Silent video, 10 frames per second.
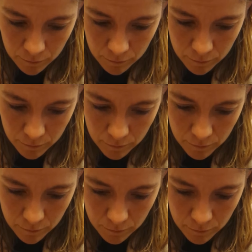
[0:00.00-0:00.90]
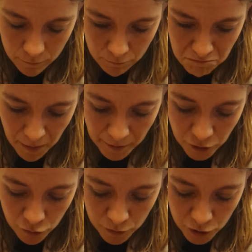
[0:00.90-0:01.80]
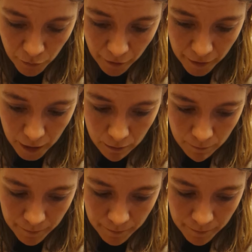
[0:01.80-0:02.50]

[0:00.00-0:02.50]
Hmm. Maybe it's you, Mr. Brownhead.